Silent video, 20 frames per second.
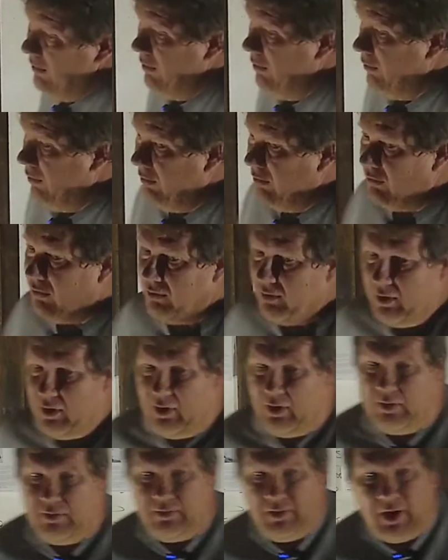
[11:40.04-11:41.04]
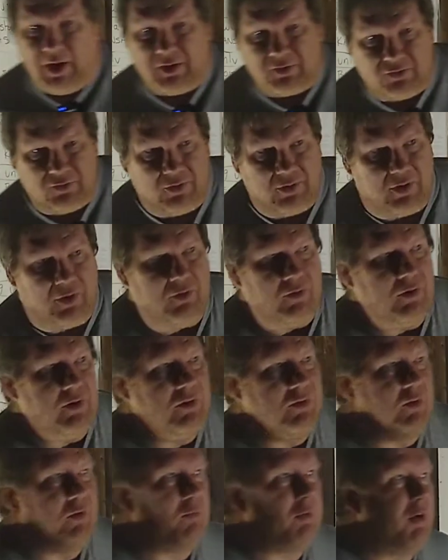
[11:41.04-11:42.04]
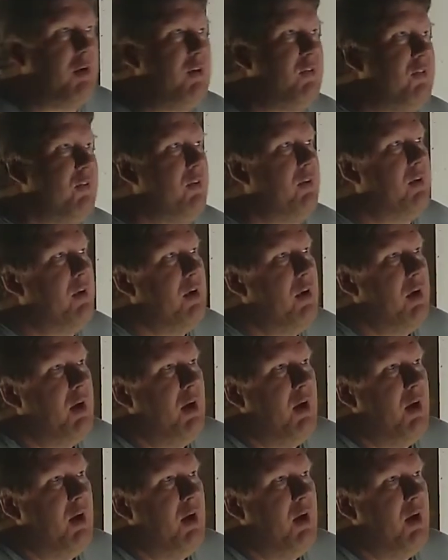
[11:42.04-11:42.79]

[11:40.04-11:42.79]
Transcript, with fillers: he knew he was actually going to prison.